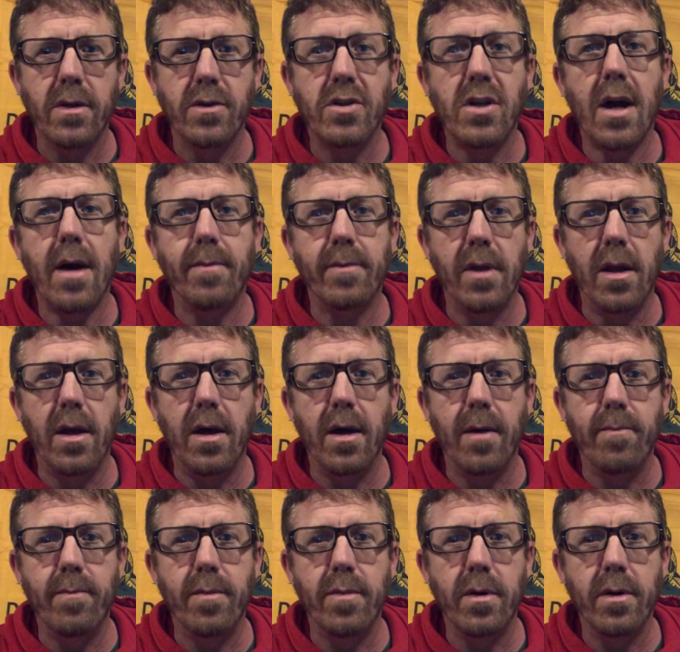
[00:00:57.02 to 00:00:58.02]
chopped it
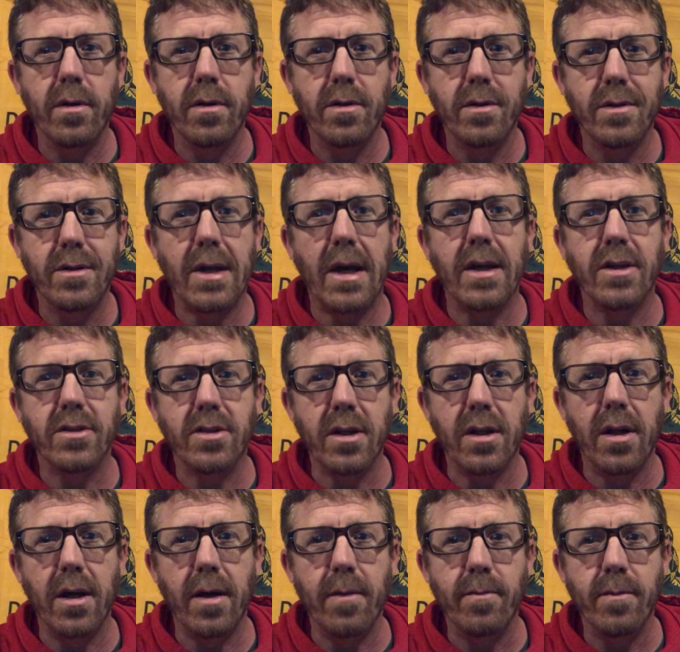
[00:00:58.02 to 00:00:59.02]
up, diced
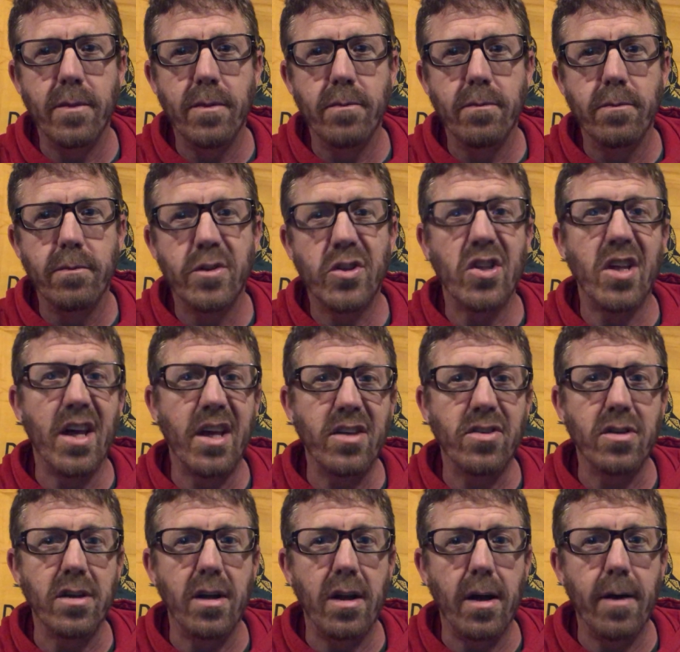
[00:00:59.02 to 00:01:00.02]
it up,
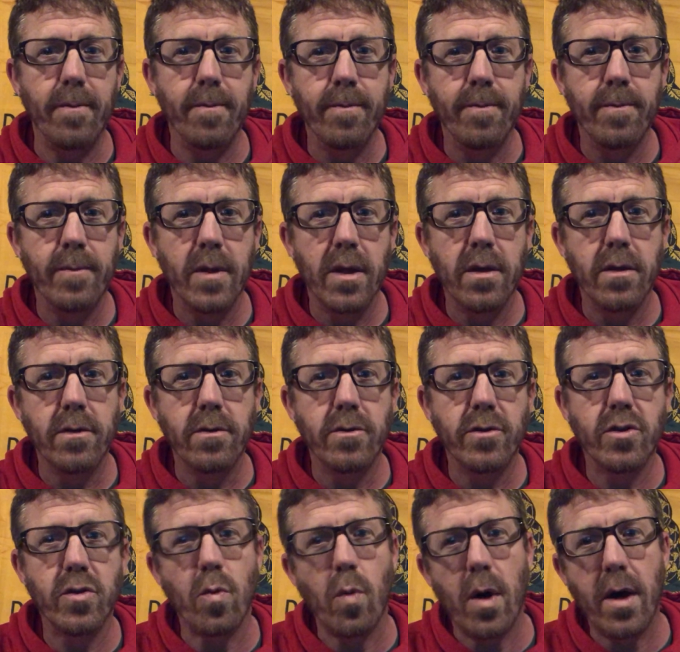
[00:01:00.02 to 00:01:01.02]
sliced it up,
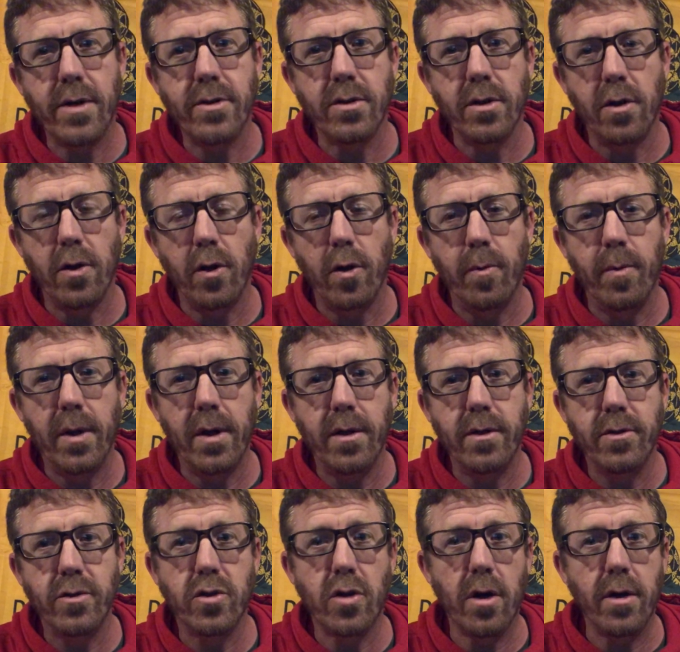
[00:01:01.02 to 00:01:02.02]
squashed it a little
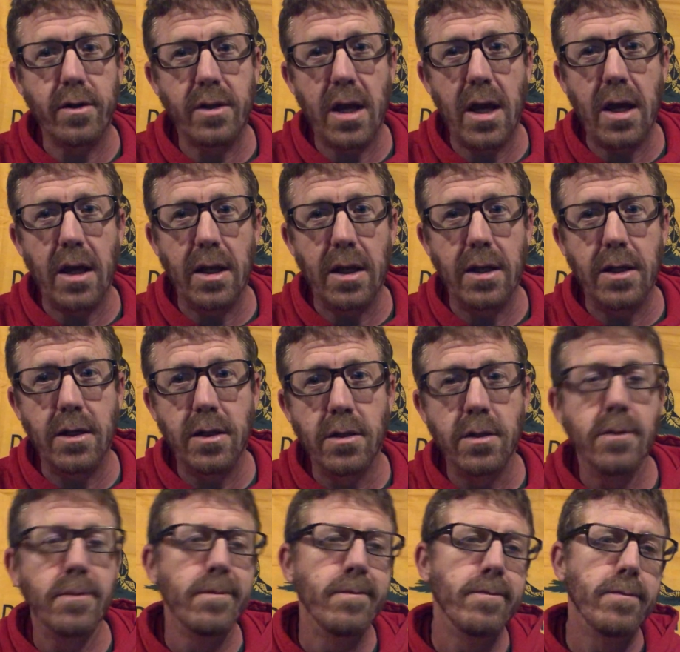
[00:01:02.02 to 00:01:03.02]
bit, sauteed it.
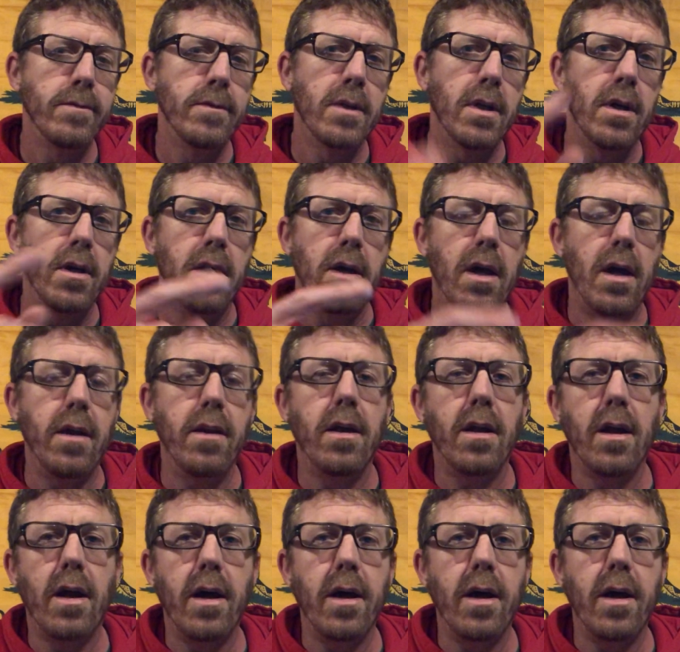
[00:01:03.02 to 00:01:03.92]
And then